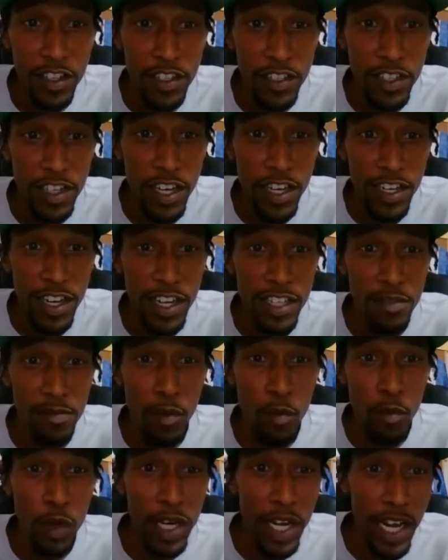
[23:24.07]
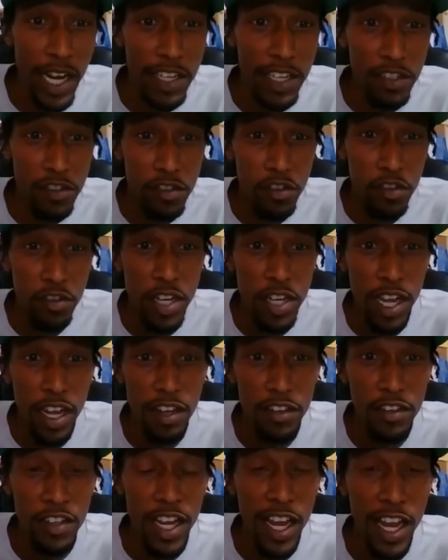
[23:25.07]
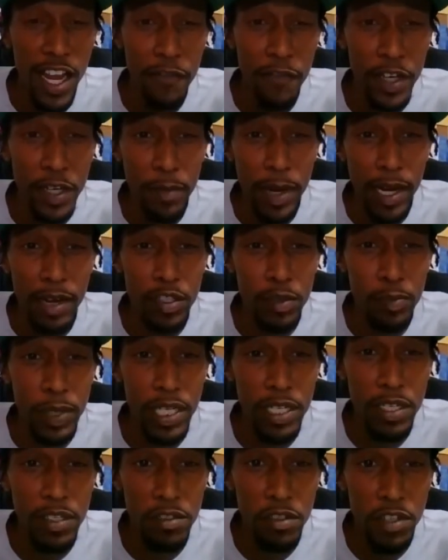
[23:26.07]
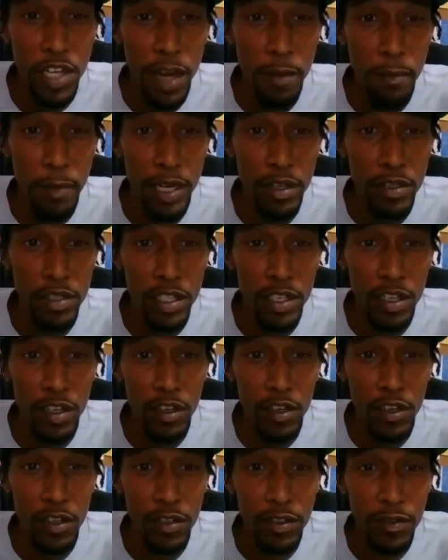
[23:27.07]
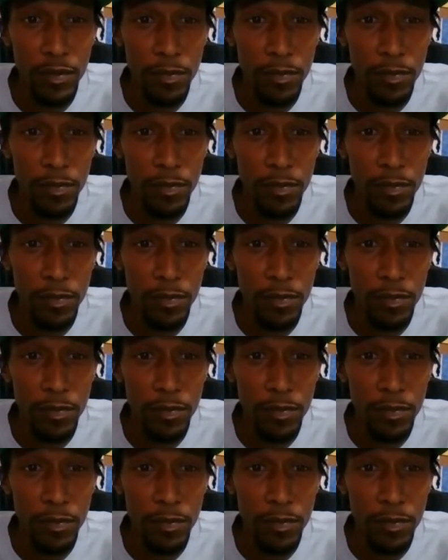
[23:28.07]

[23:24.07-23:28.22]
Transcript: Yeah, that's what I wanted to ask you. Do y'all have any bounce beats? Do y'all bounce at all?